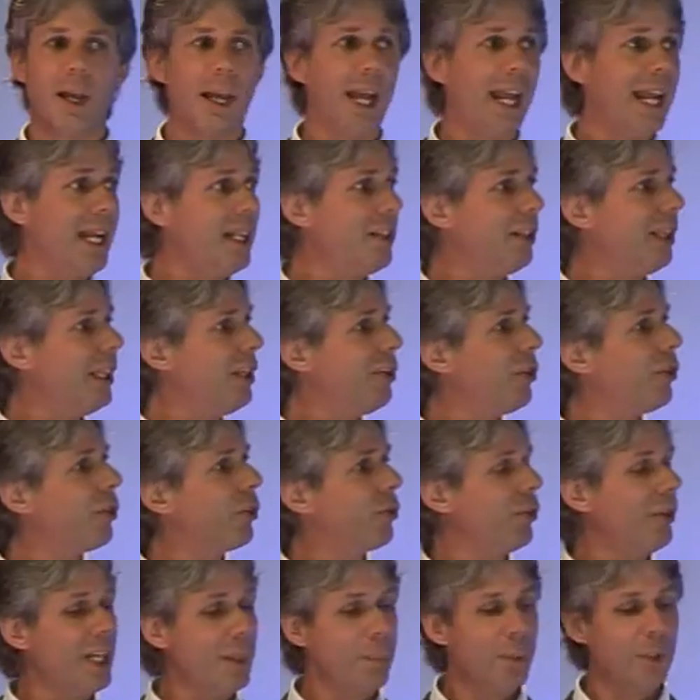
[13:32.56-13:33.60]

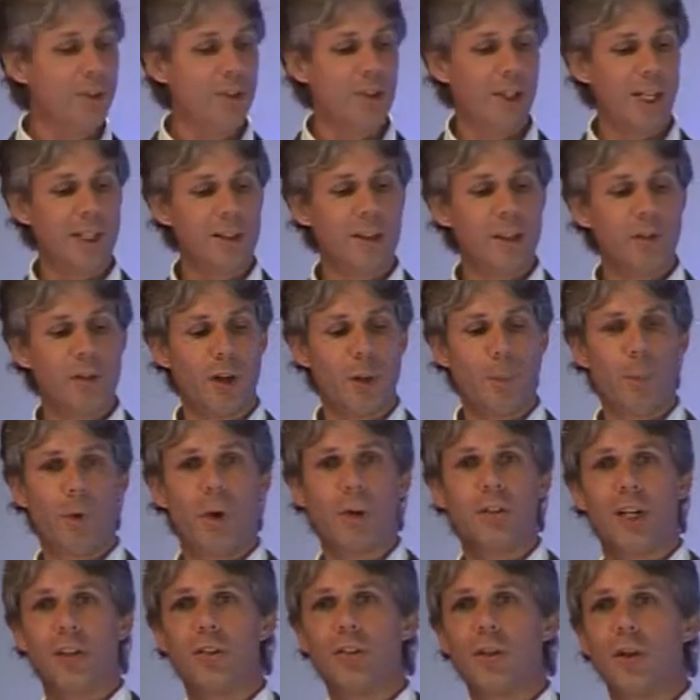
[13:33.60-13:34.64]
83% of our
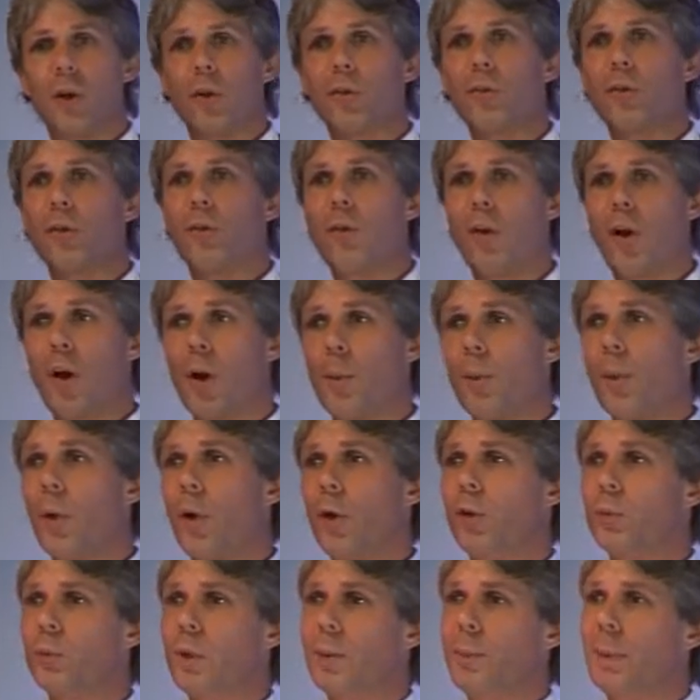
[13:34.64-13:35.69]
projects cost far more
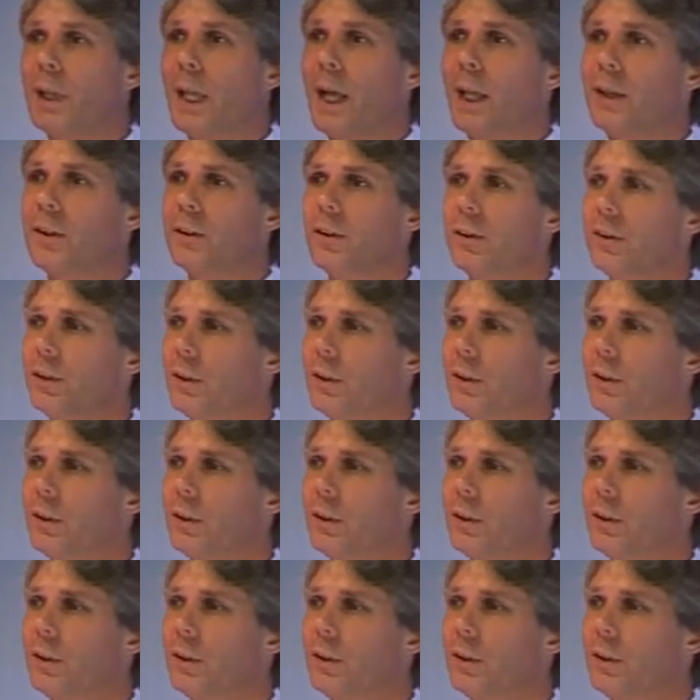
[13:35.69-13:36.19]
than we planned.